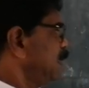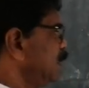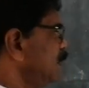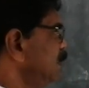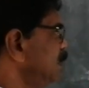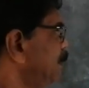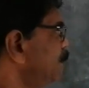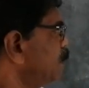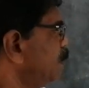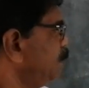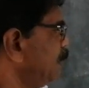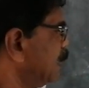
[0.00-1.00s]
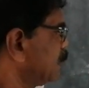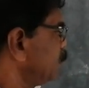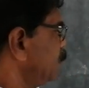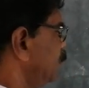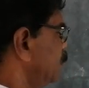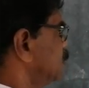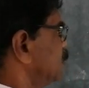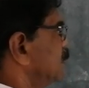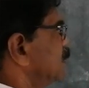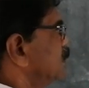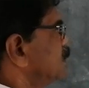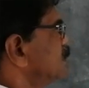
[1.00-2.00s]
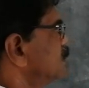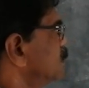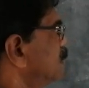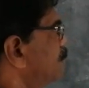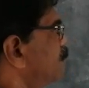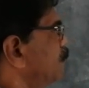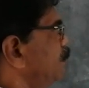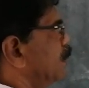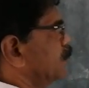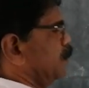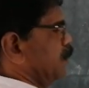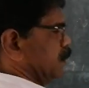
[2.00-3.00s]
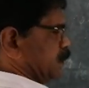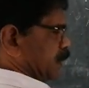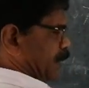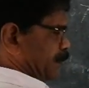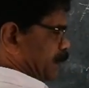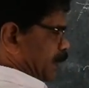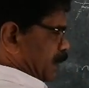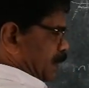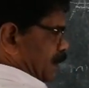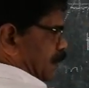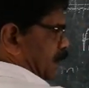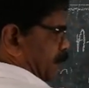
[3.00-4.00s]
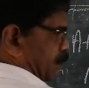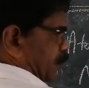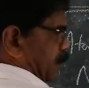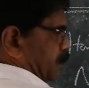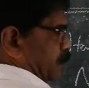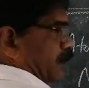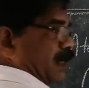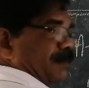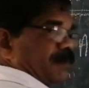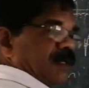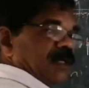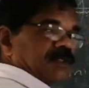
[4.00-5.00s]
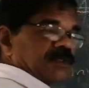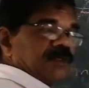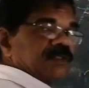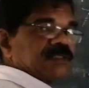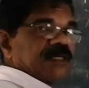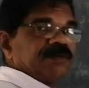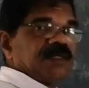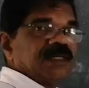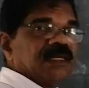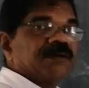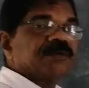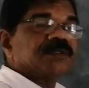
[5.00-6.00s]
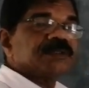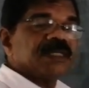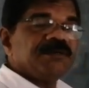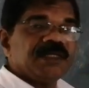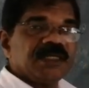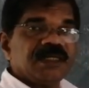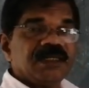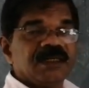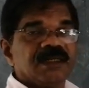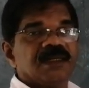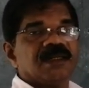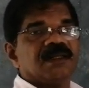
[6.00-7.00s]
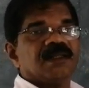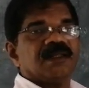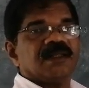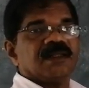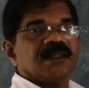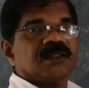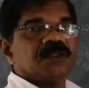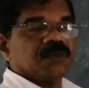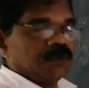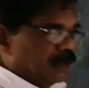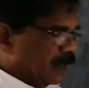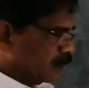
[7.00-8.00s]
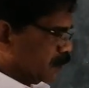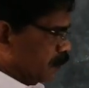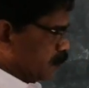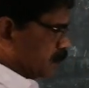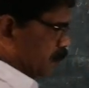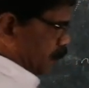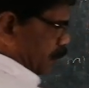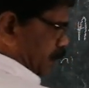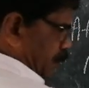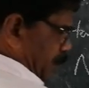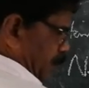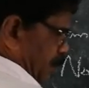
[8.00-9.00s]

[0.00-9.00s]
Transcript: Then number of electrons, 70. Number of electrons, 70. After 70, 2 electrons go to